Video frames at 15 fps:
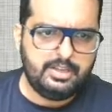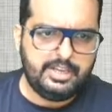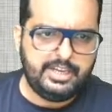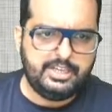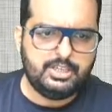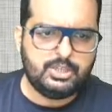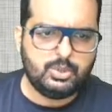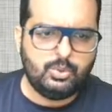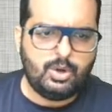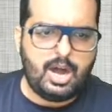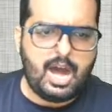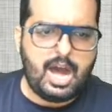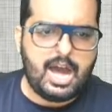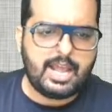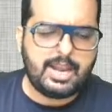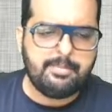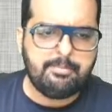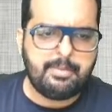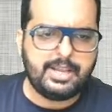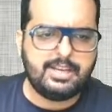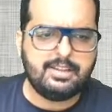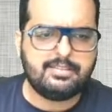into RM
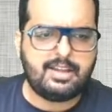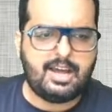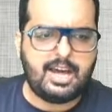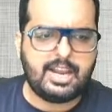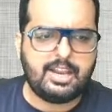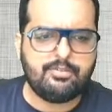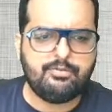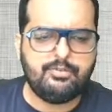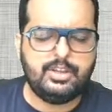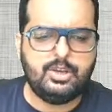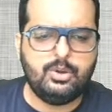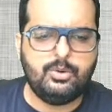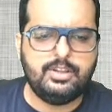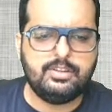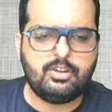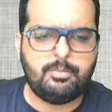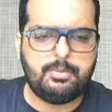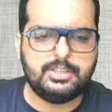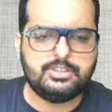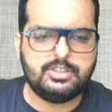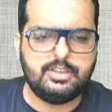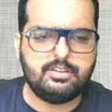minus RF we know is how
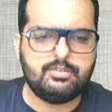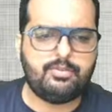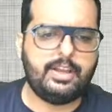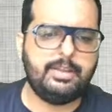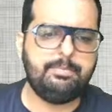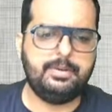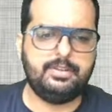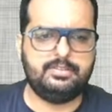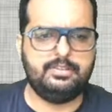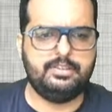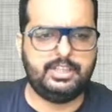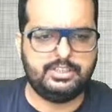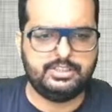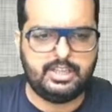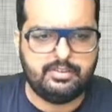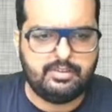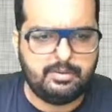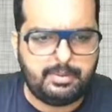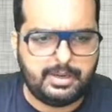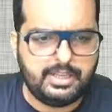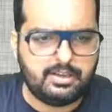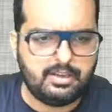much? It's 5%.
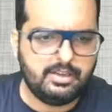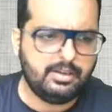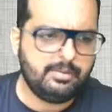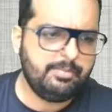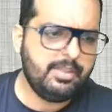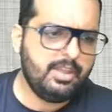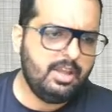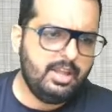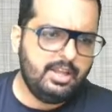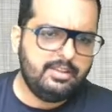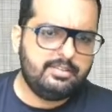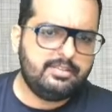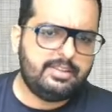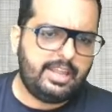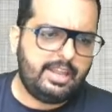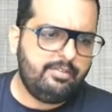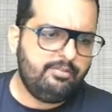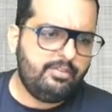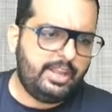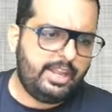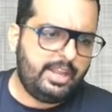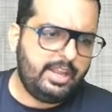Everybody clear? Same
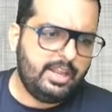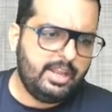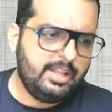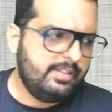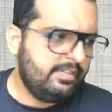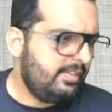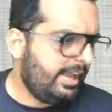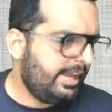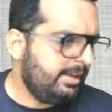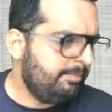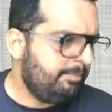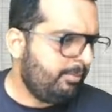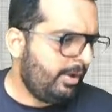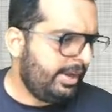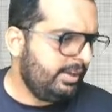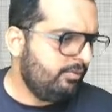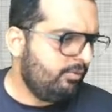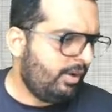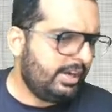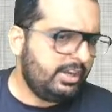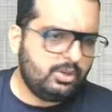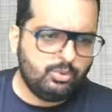way,
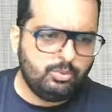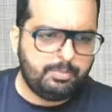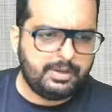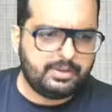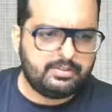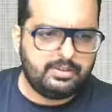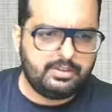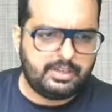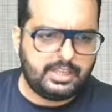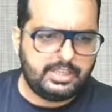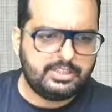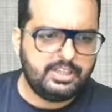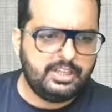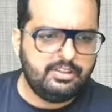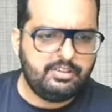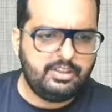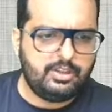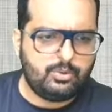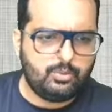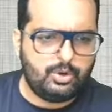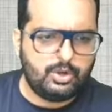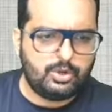9.12% is
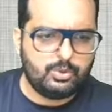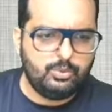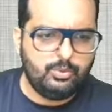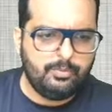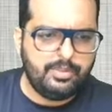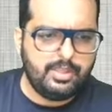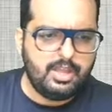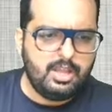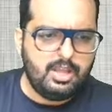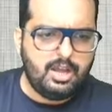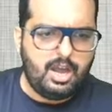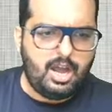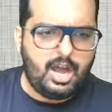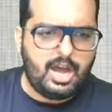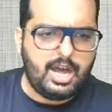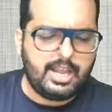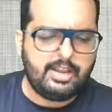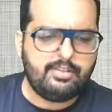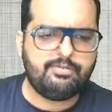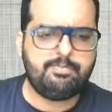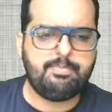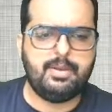equal to
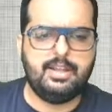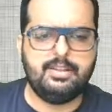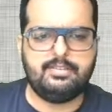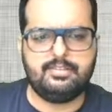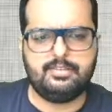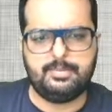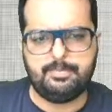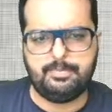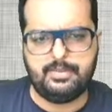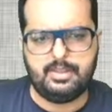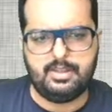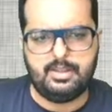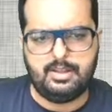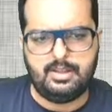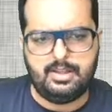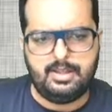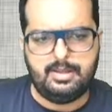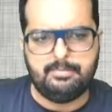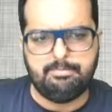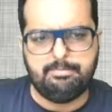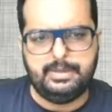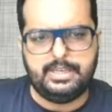RF plus
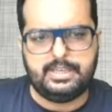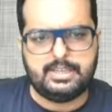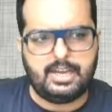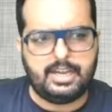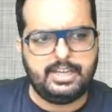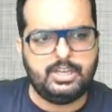beta